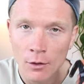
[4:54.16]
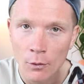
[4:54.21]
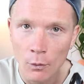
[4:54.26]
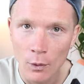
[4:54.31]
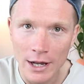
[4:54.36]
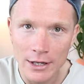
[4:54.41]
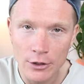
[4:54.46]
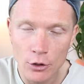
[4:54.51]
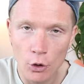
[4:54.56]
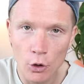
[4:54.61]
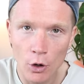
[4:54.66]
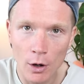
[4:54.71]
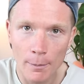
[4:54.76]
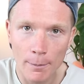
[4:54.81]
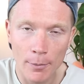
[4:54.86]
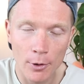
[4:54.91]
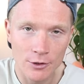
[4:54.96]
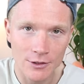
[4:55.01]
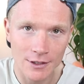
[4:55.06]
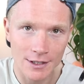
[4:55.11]
when you're
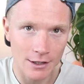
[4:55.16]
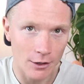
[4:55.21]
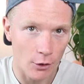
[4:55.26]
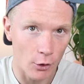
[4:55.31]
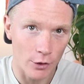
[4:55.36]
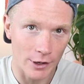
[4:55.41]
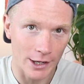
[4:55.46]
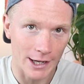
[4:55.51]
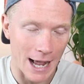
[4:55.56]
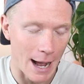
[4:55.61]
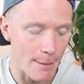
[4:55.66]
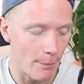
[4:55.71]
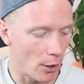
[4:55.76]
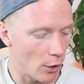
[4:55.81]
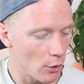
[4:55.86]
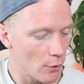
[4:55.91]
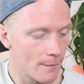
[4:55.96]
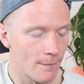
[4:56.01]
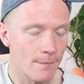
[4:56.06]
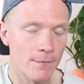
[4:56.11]
putting it on a
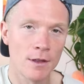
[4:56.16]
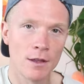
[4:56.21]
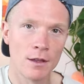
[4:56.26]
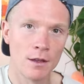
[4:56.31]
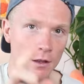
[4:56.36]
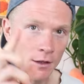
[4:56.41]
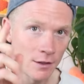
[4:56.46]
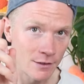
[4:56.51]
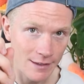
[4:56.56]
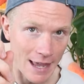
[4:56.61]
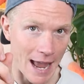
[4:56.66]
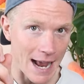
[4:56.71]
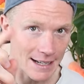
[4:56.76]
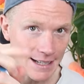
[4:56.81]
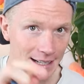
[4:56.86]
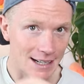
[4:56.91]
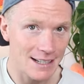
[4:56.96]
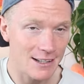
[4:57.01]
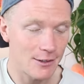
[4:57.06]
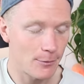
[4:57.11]
capo,
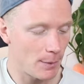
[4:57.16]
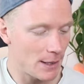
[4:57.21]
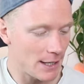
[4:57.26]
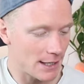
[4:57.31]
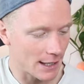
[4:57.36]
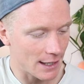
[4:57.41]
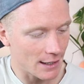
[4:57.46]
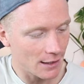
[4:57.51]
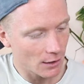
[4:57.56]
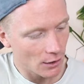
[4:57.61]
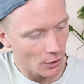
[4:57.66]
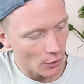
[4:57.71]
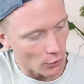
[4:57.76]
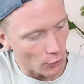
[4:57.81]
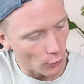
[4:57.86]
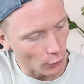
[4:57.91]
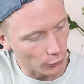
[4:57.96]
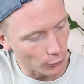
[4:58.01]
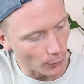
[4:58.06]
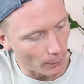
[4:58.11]
technically speaking,
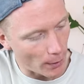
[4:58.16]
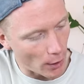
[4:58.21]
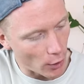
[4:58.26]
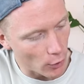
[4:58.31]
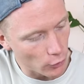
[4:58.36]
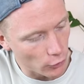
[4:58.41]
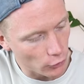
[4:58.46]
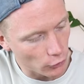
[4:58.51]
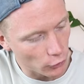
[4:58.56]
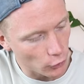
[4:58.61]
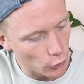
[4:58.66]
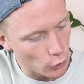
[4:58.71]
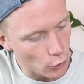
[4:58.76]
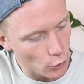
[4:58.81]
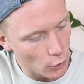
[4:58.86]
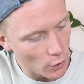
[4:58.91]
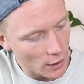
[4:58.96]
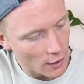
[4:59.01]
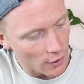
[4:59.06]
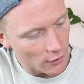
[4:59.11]
you're supposed
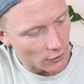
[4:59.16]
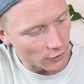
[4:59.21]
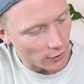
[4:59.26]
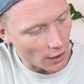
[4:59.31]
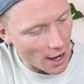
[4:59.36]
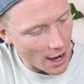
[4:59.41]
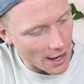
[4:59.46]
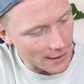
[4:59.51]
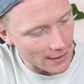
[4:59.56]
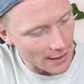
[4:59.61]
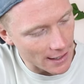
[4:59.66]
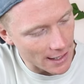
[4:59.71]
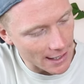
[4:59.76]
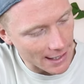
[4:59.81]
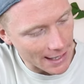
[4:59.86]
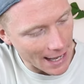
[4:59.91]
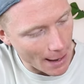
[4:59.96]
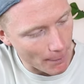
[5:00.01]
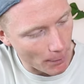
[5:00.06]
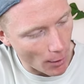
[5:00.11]
to slide the
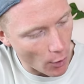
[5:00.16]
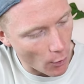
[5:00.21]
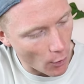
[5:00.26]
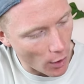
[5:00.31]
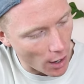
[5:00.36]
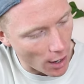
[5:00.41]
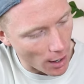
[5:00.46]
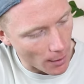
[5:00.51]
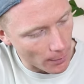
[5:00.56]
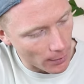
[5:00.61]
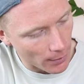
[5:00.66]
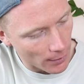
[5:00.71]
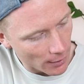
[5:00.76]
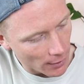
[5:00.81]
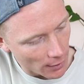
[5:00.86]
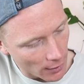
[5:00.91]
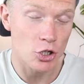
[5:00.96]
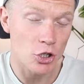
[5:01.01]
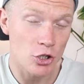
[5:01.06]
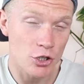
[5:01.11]
capo up. So
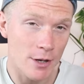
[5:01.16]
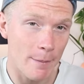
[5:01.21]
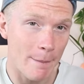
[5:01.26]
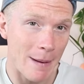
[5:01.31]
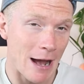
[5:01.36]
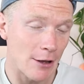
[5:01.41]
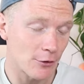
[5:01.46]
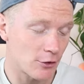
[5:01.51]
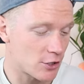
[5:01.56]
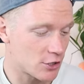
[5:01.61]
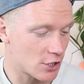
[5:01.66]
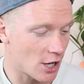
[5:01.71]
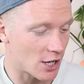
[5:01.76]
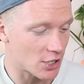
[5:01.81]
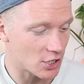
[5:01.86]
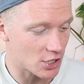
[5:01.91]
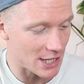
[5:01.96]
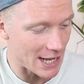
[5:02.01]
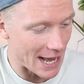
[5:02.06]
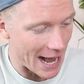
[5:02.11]
it's just about to
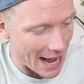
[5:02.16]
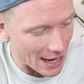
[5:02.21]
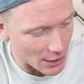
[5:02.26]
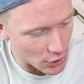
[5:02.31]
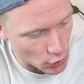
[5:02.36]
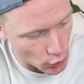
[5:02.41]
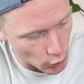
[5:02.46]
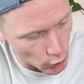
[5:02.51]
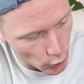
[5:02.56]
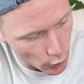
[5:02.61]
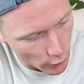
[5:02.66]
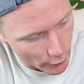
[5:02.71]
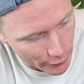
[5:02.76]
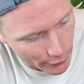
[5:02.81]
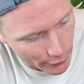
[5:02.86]
touch the actual